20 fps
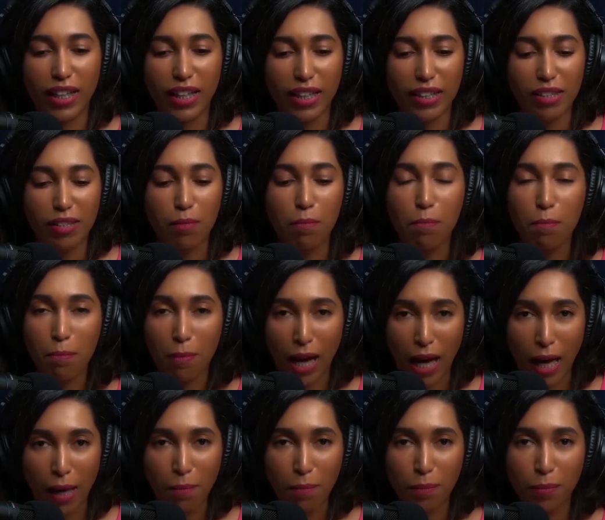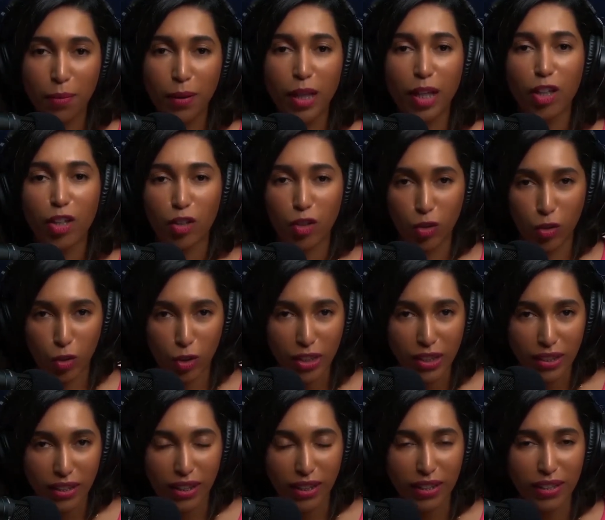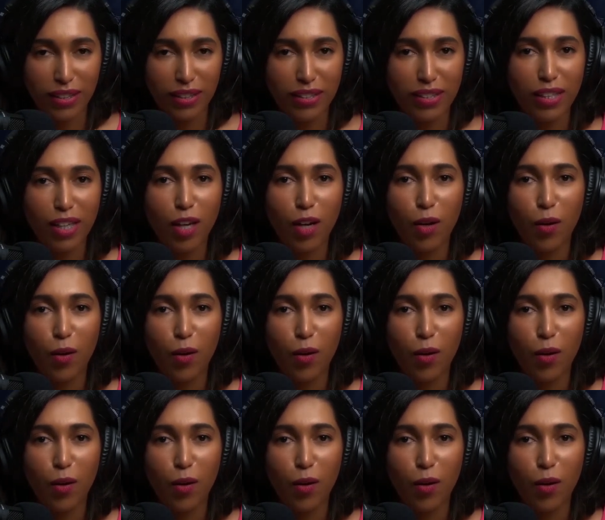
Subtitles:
is map your skills